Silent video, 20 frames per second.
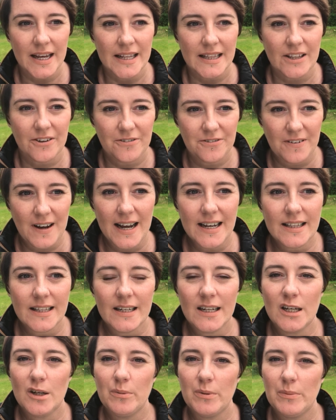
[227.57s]
The fact that
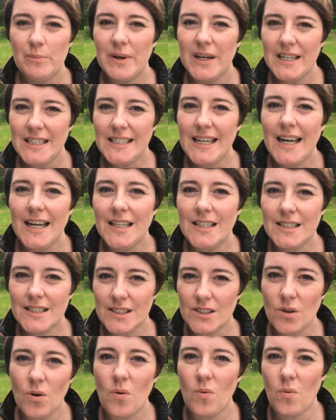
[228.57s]
it had been maintained
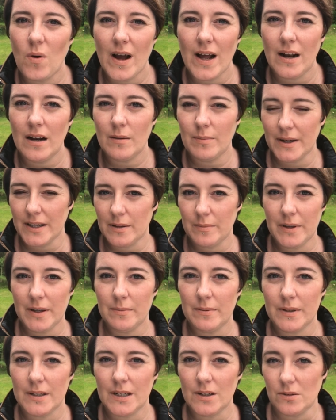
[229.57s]
so well by the
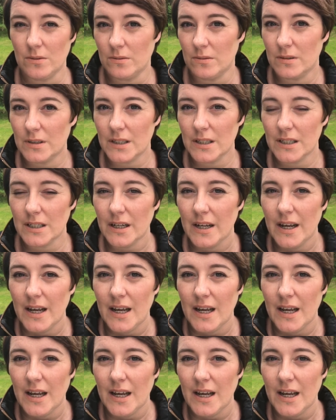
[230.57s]
people that owned it